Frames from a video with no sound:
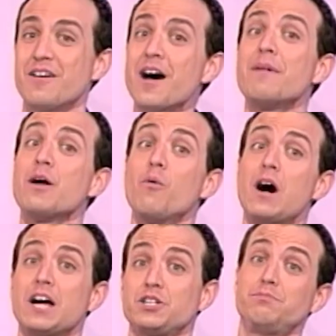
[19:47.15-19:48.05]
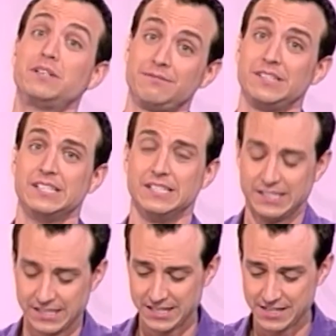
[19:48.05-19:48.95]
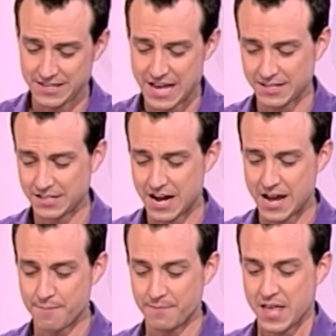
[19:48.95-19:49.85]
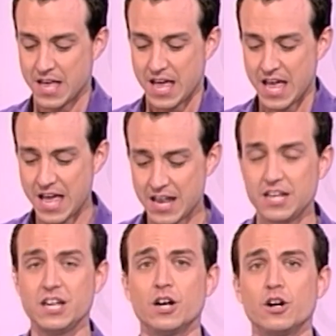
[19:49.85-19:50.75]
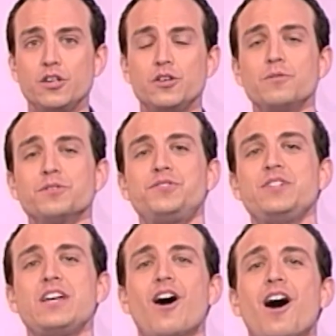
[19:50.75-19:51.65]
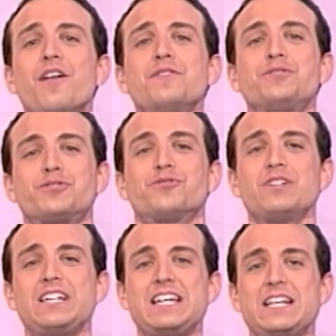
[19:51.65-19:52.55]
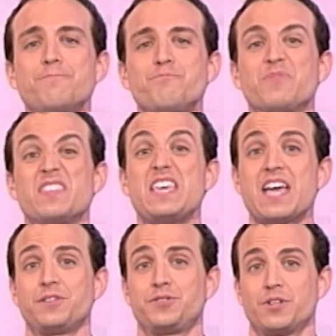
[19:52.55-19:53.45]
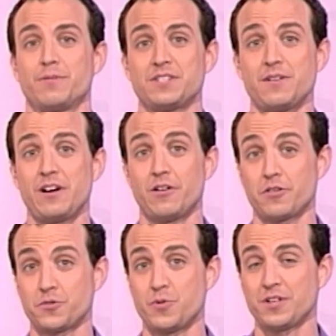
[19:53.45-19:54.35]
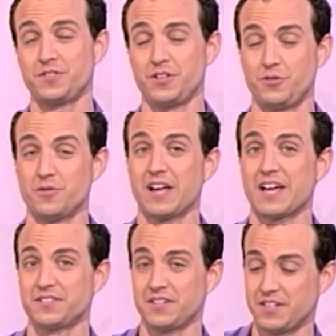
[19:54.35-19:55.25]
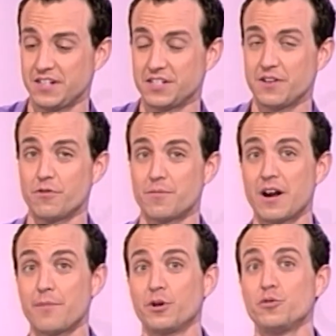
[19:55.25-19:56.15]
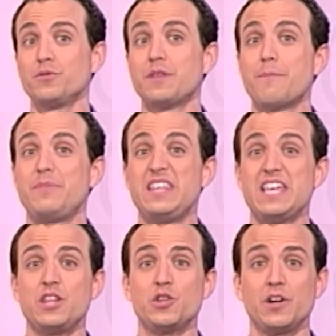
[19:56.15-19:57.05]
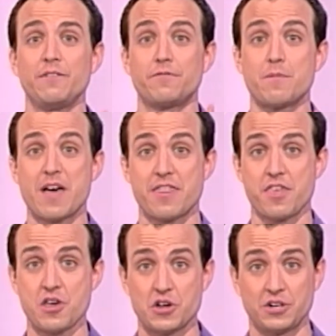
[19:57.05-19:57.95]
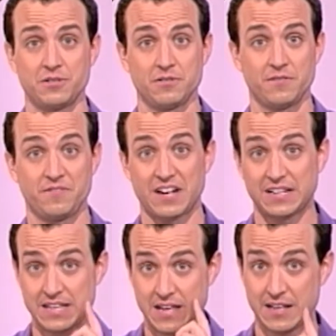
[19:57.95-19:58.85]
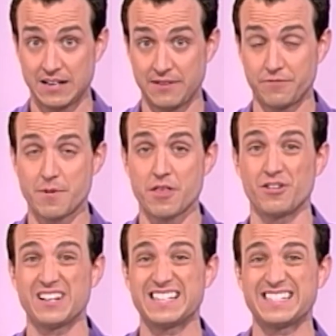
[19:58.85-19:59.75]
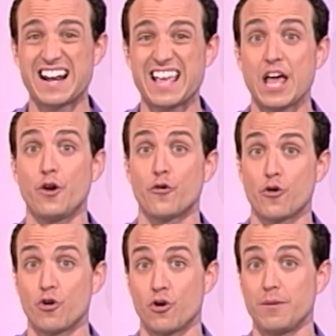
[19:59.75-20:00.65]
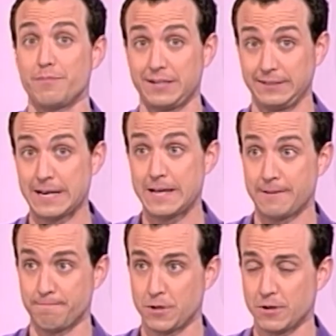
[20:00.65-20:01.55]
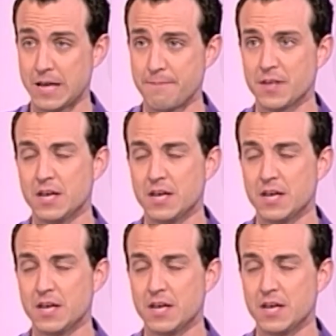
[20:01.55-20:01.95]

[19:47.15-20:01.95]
Not my watch, but it is that time. And here you will see on the screen. The answer. Vas a ver la respuesta y tú en casa tienes que formar la pregunta pidiendo la información. Fíjate, la información que sale en rojo en pantalla. Okay?